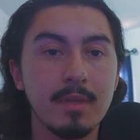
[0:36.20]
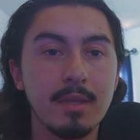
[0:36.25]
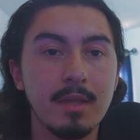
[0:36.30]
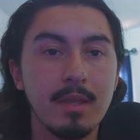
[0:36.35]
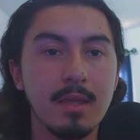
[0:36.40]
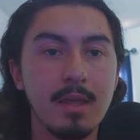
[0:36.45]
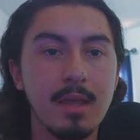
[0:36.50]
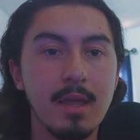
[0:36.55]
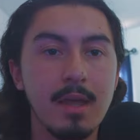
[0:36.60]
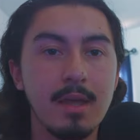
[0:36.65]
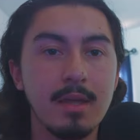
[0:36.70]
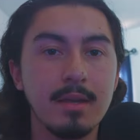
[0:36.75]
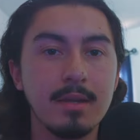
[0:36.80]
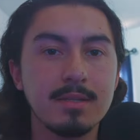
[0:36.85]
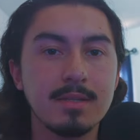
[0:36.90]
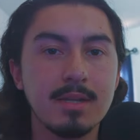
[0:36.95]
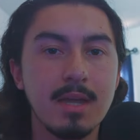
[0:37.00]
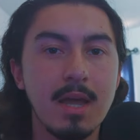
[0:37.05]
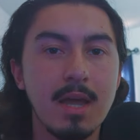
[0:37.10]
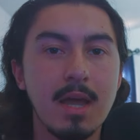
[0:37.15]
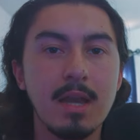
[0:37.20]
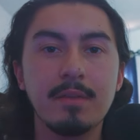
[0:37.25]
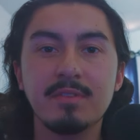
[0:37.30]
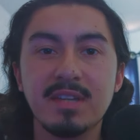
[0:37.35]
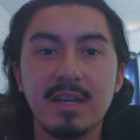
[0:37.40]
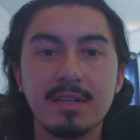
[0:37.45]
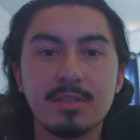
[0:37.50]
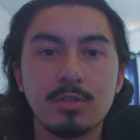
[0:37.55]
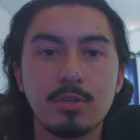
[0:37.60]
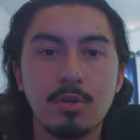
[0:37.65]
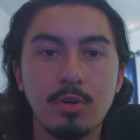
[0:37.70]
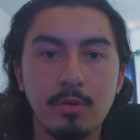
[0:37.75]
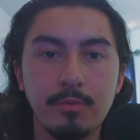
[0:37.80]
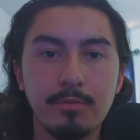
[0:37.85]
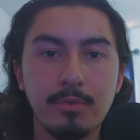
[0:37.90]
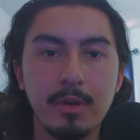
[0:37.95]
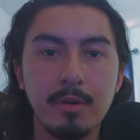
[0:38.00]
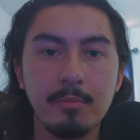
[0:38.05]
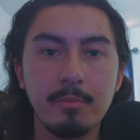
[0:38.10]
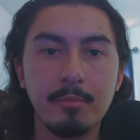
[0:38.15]
it's kind of his
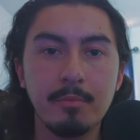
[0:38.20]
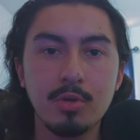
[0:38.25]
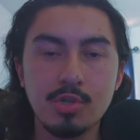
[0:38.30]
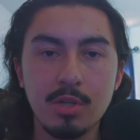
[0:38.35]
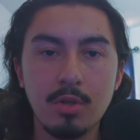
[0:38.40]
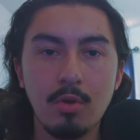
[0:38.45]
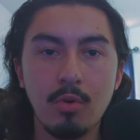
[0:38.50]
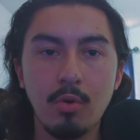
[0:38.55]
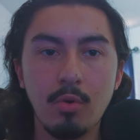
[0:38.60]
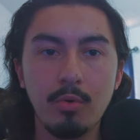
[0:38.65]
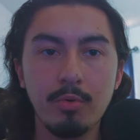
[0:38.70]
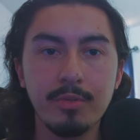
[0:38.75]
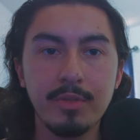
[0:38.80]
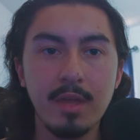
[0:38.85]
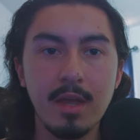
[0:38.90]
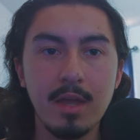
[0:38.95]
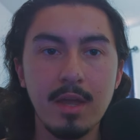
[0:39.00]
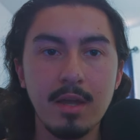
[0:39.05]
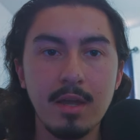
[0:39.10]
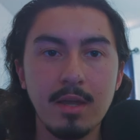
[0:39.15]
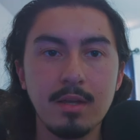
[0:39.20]
ex-girlfriend pushing the whole thing.